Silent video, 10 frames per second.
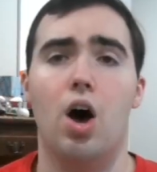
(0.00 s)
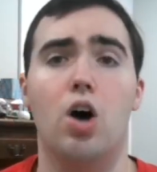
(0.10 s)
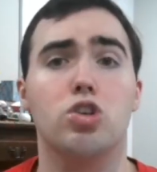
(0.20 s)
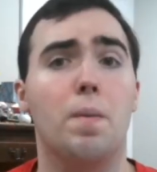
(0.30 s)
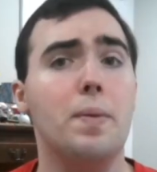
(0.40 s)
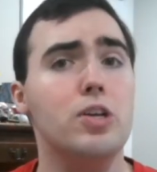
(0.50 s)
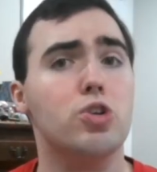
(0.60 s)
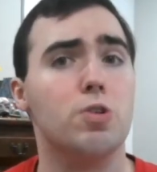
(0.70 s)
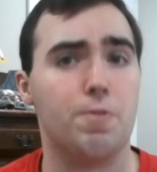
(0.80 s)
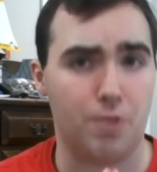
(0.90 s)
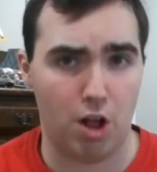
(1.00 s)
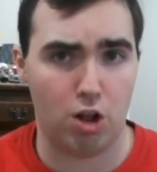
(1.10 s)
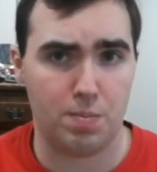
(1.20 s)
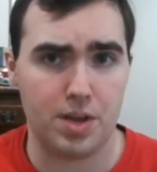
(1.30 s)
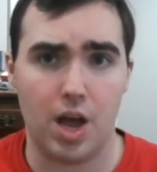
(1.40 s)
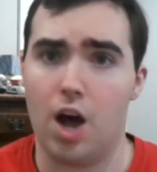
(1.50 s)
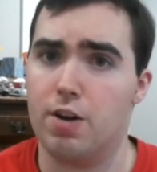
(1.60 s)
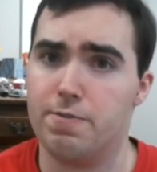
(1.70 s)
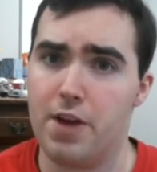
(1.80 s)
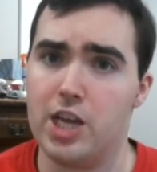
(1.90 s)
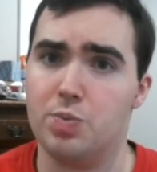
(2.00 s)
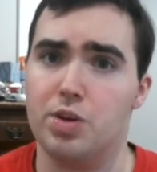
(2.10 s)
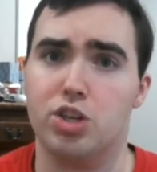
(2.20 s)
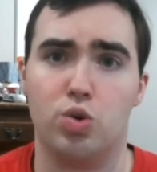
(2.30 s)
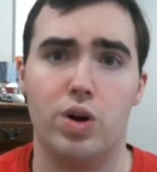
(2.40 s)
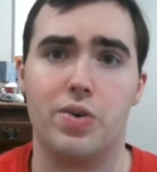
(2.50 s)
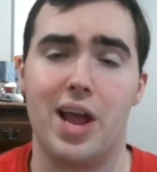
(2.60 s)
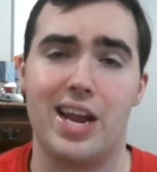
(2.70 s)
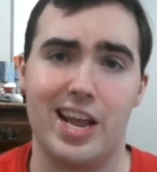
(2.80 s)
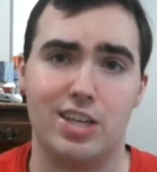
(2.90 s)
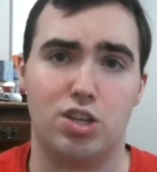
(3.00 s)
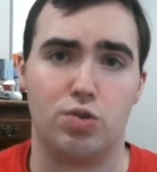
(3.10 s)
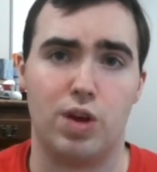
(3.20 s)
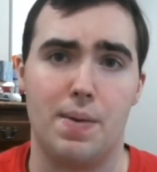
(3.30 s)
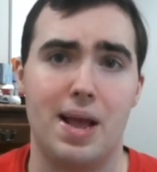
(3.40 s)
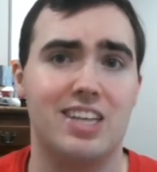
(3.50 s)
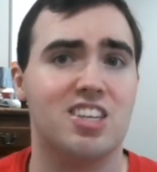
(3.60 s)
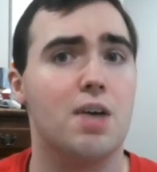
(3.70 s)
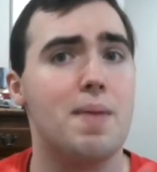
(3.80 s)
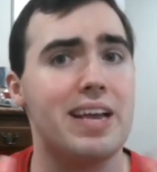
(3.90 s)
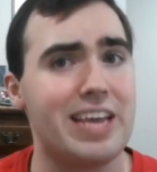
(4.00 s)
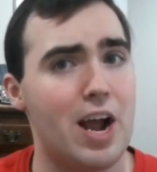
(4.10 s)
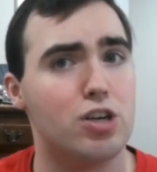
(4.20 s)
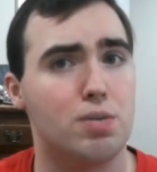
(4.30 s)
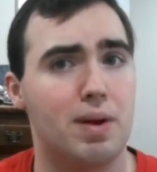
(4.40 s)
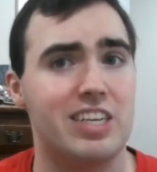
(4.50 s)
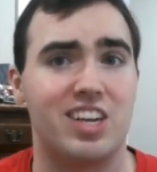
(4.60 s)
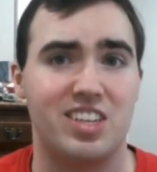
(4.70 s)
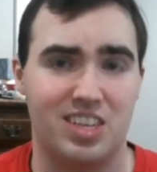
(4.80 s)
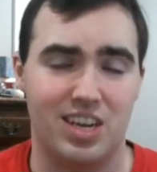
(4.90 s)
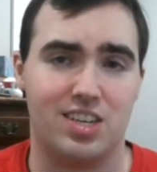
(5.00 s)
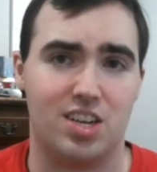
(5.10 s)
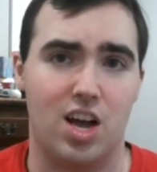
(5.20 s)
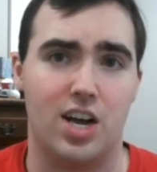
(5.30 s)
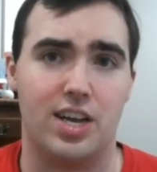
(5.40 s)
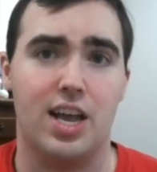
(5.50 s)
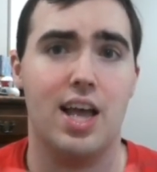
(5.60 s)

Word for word: Also, be sure to follow me on Facebook, Twitter, and Instagram, and some of my character buddies on TikTok.